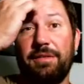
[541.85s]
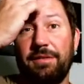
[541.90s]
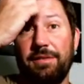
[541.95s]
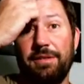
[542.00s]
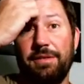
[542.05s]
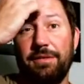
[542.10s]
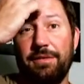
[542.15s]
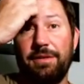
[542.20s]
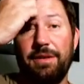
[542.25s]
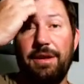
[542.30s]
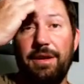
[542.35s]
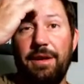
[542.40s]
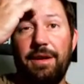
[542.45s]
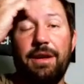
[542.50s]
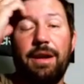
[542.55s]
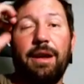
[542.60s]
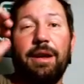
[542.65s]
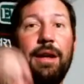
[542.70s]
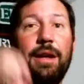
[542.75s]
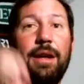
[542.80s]
couldn't.
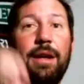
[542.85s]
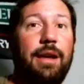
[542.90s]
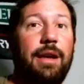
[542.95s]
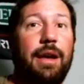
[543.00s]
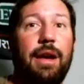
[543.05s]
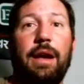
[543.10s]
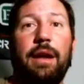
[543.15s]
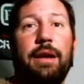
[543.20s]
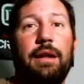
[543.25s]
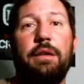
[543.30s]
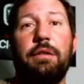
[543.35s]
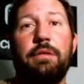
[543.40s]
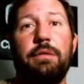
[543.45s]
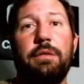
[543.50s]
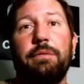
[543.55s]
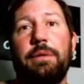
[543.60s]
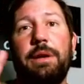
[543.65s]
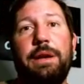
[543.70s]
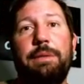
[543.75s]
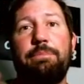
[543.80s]
I don't
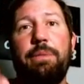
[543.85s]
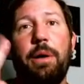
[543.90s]
read